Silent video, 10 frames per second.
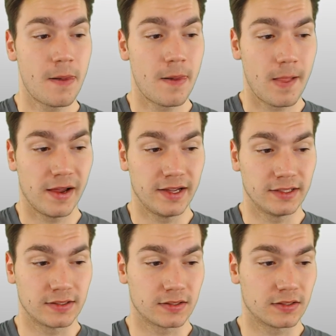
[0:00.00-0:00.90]

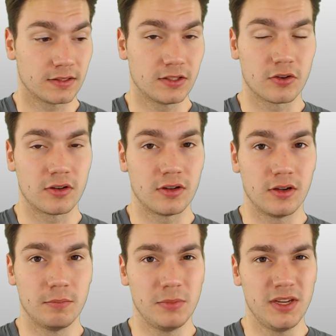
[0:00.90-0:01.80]
it took
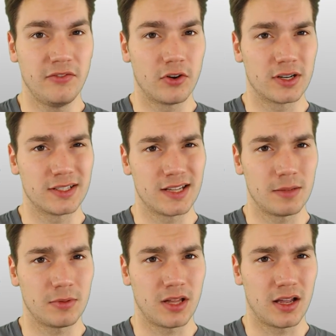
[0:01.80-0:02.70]
me for
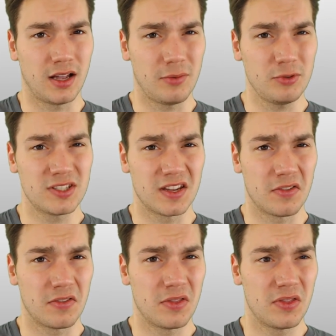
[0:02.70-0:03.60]
example i would say
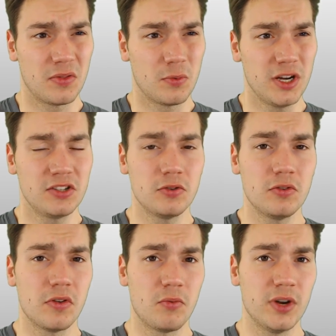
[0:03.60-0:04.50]
three two to
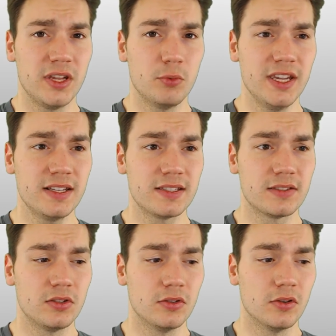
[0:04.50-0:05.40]
three weeks
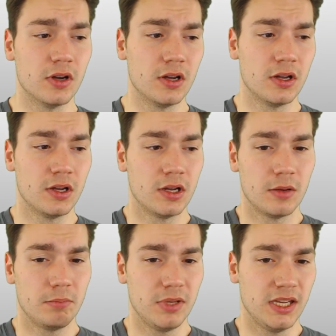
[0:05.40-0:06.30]
to
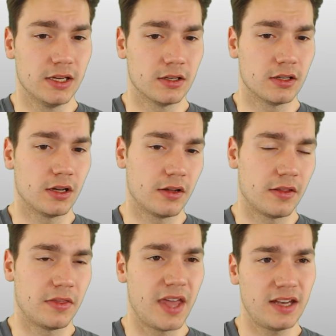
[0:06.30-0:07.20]
be
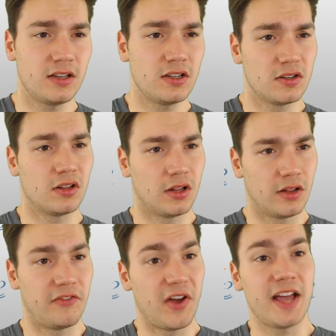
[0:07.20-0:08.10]
then
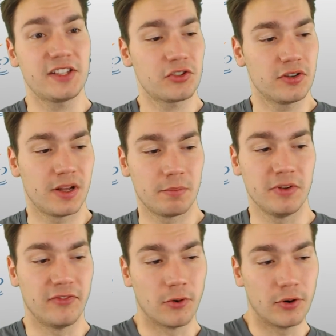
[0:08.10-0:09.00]
faster than
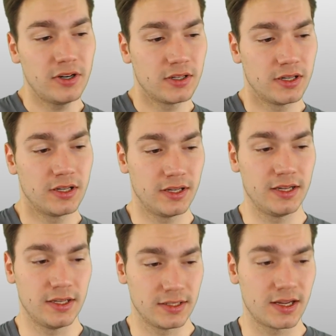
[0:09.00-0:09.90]
before in,
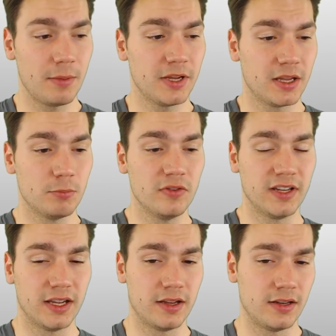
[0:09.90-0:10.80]
in typing and moving
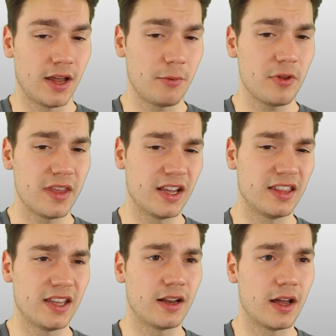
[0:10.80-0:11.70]
and everything. And
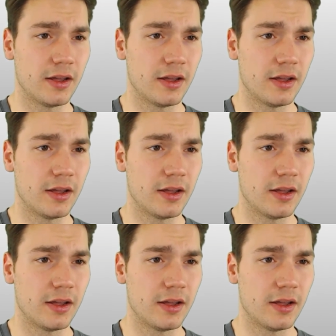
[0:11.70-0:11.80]
then I